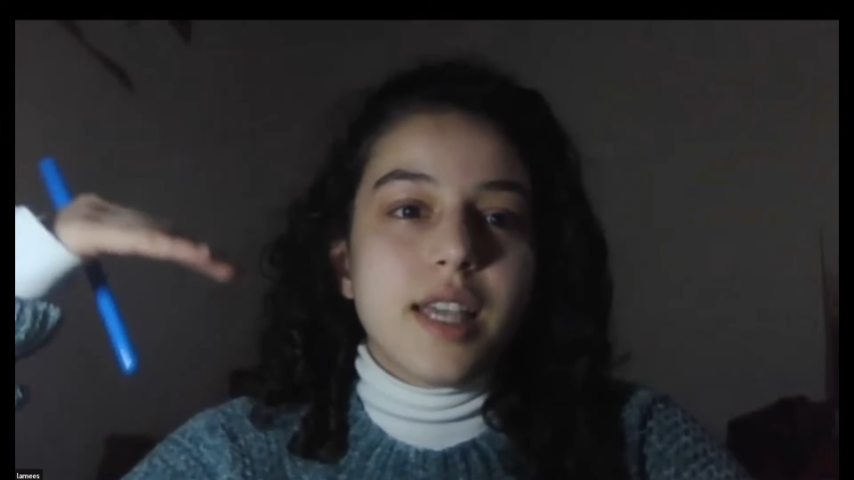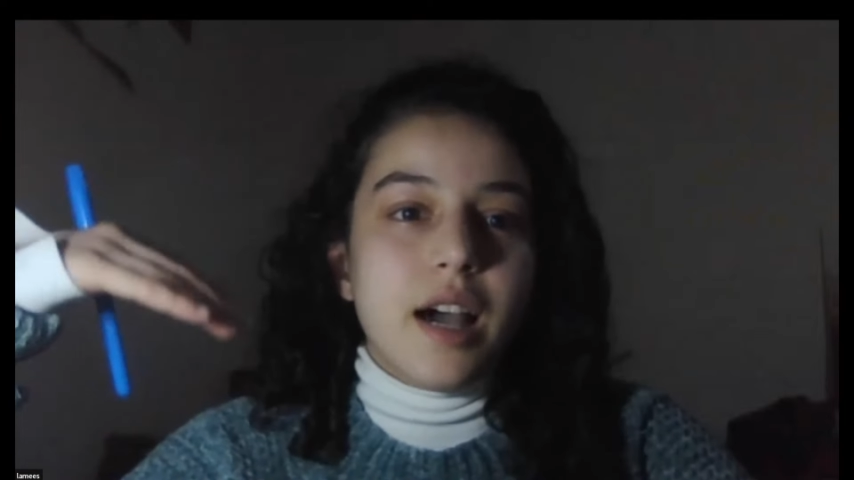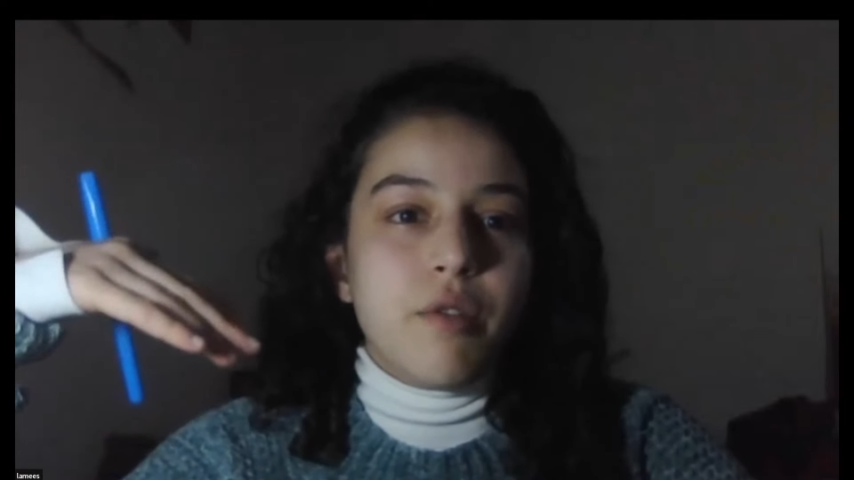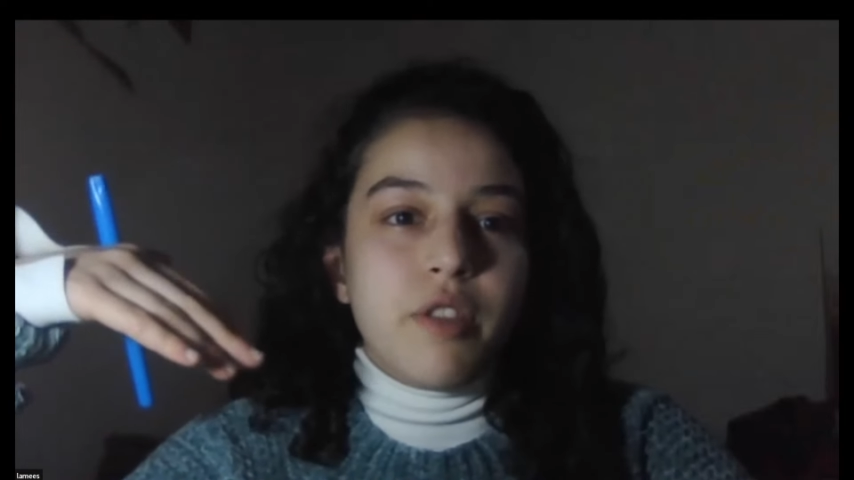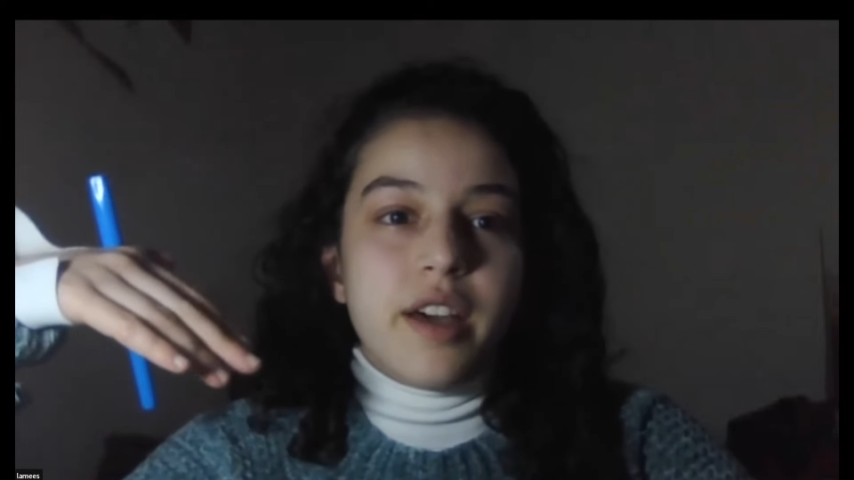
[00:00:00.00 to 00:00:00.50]

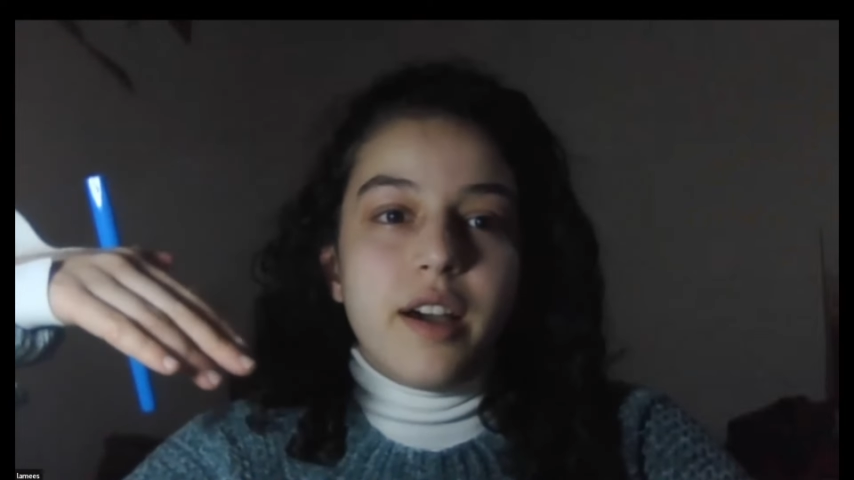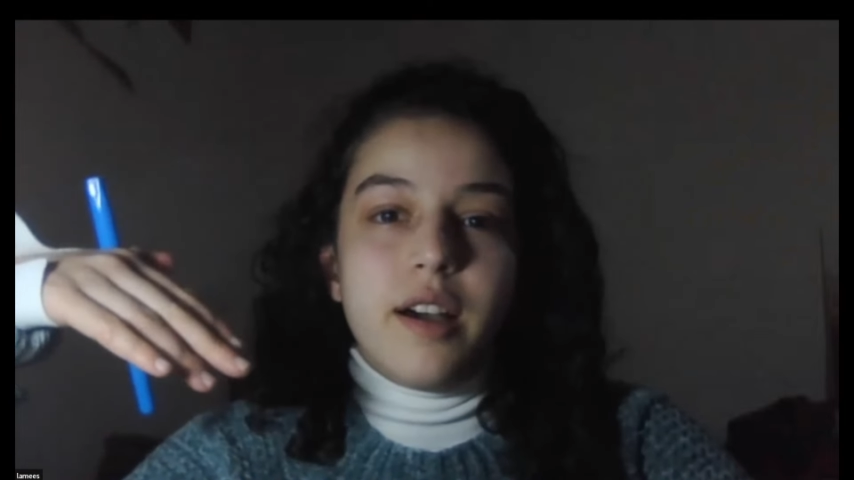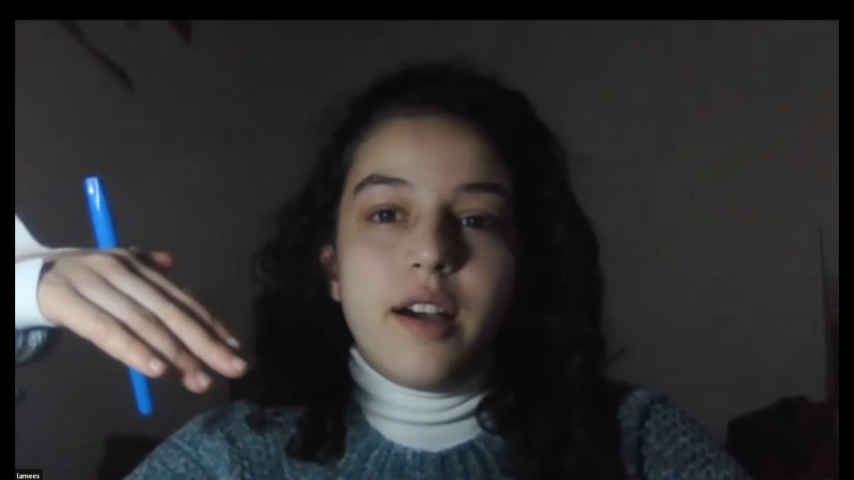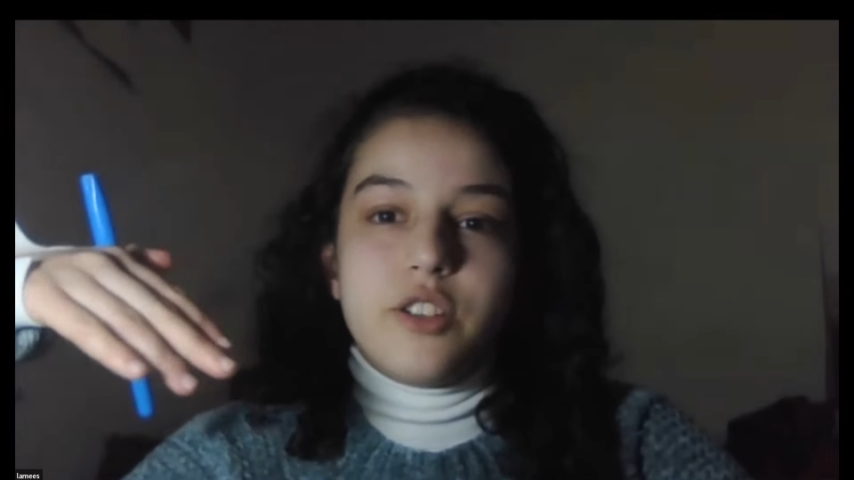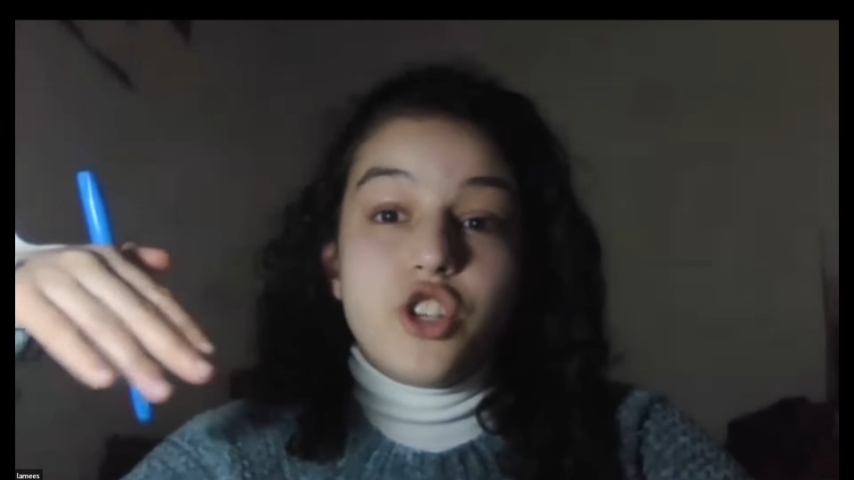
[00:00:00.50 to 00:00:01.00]
how
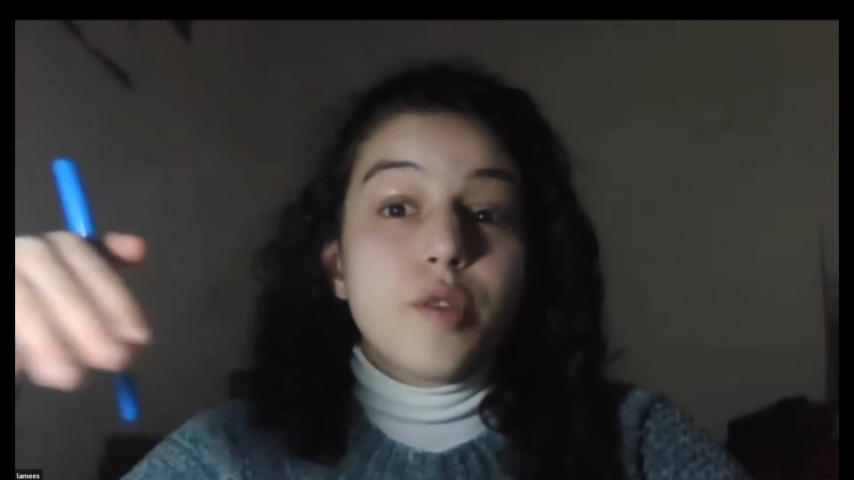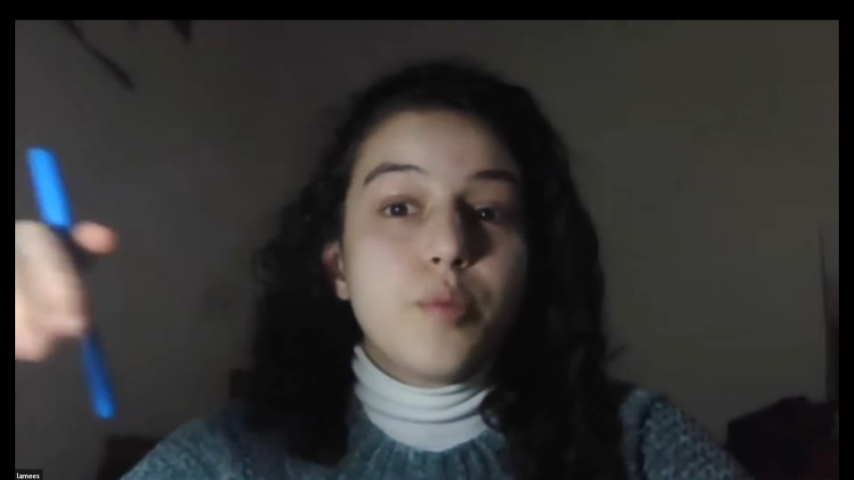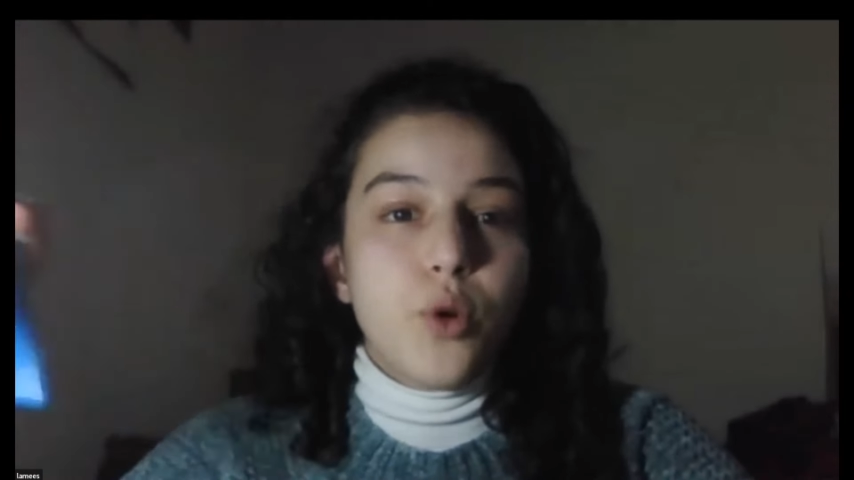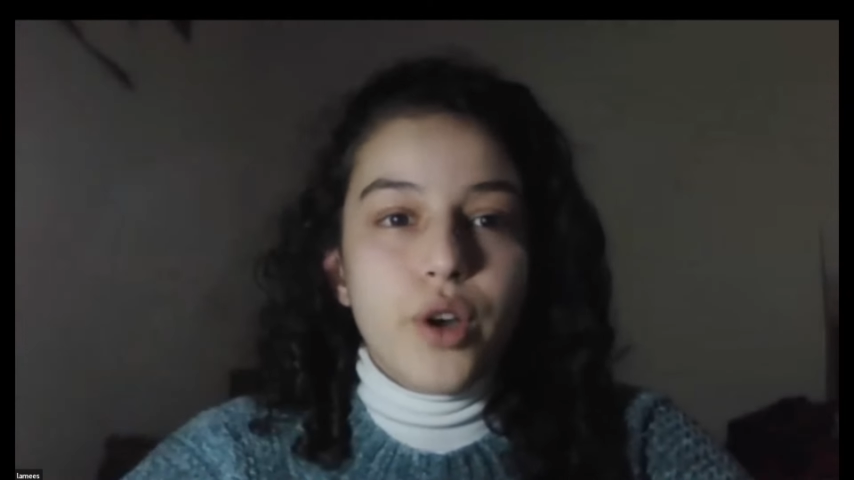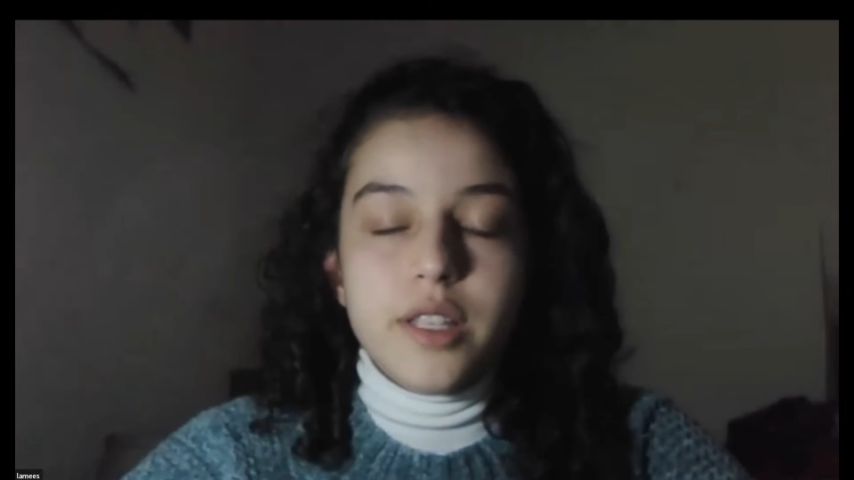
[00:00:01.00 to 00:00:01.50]
the
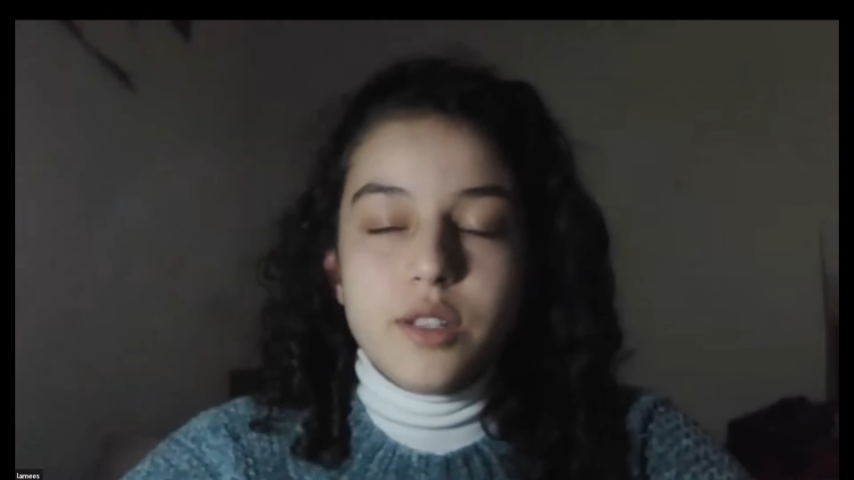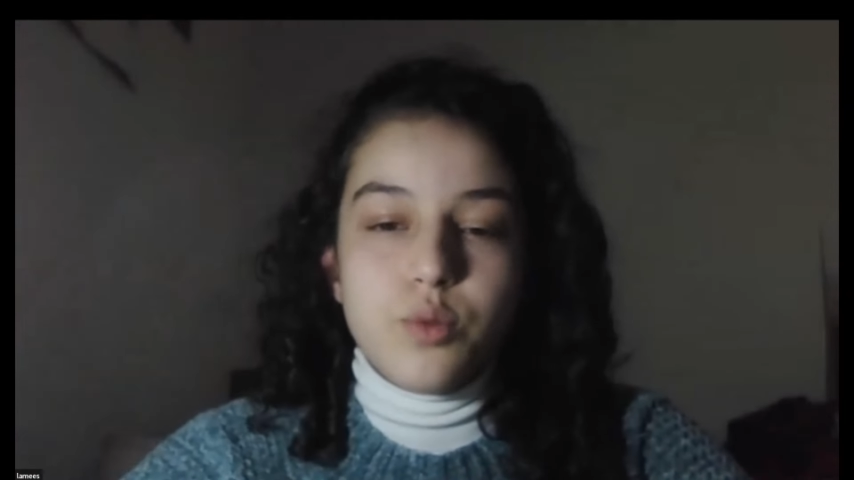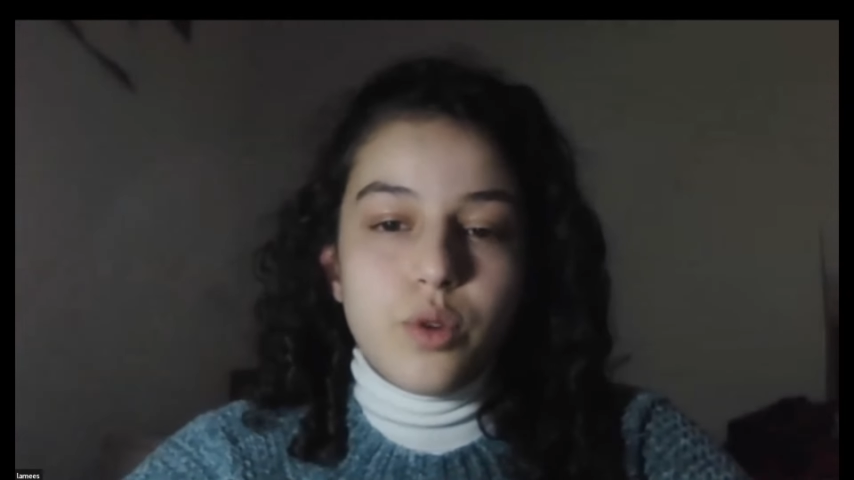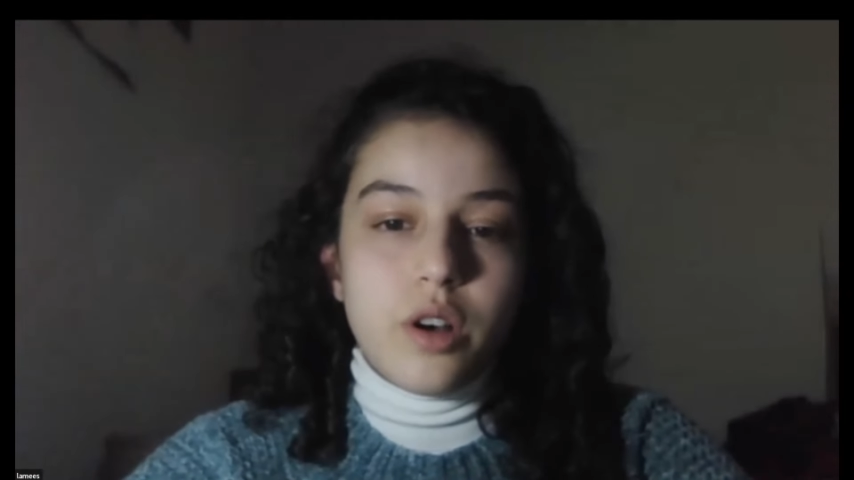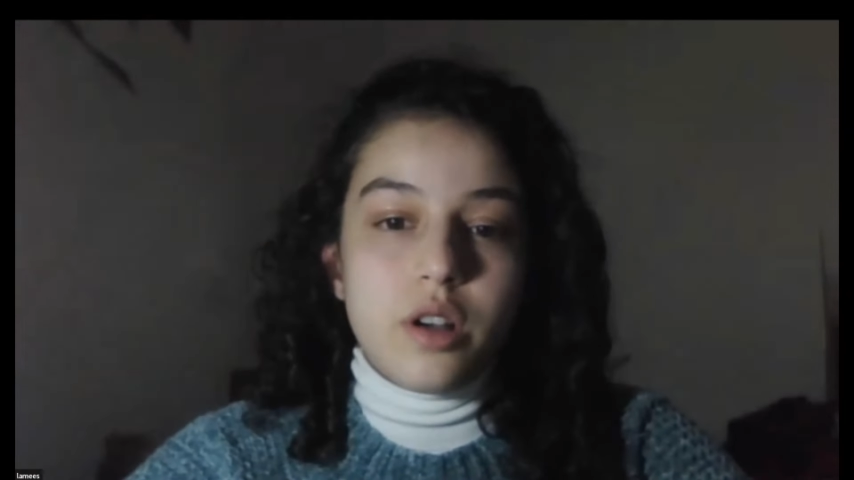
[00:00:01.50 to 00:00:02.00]
checkpoints
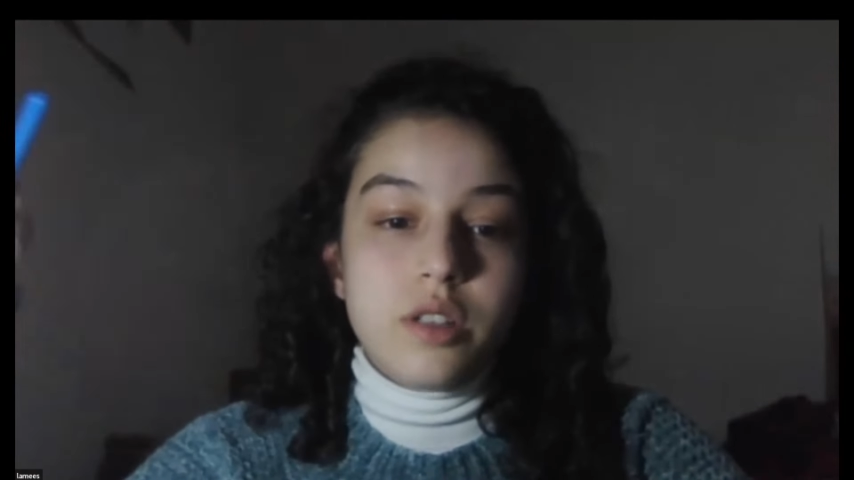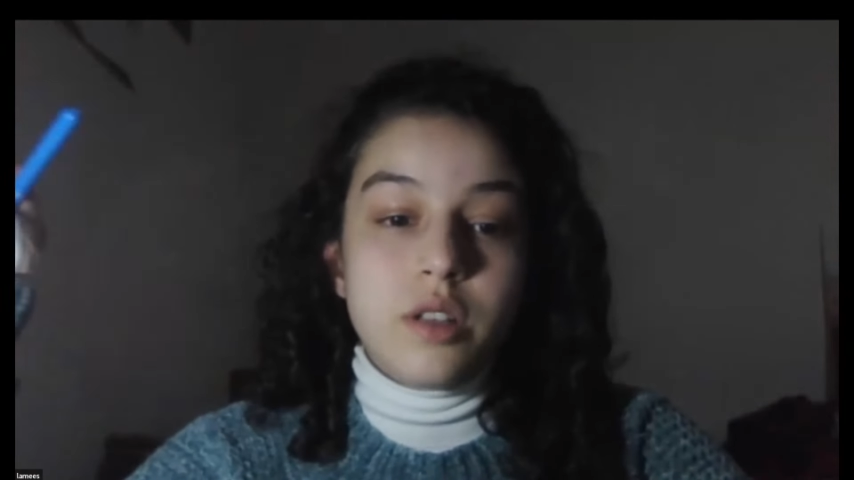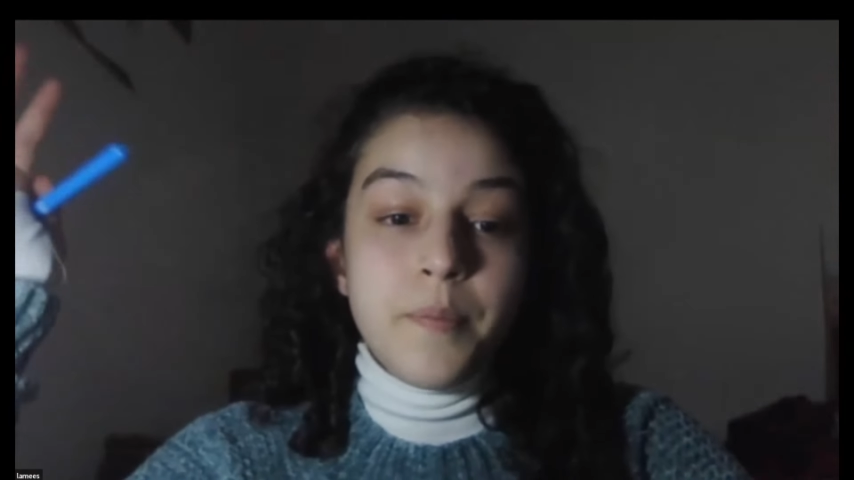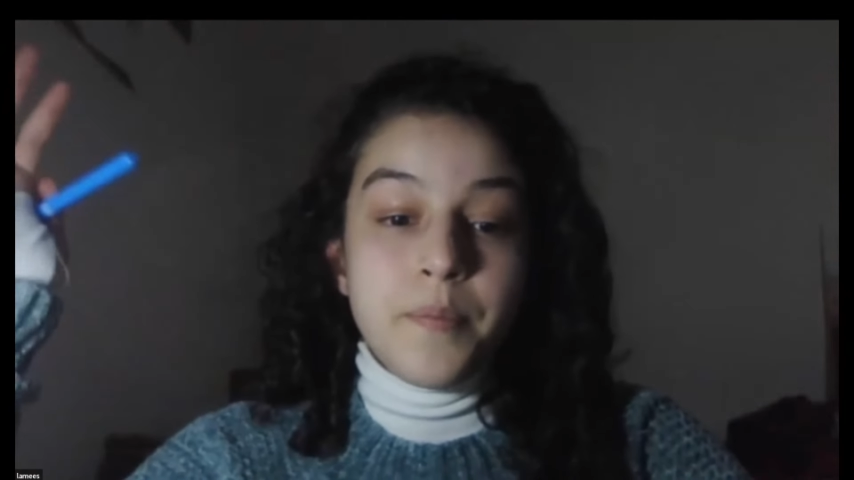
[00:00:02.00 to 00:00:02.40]
was,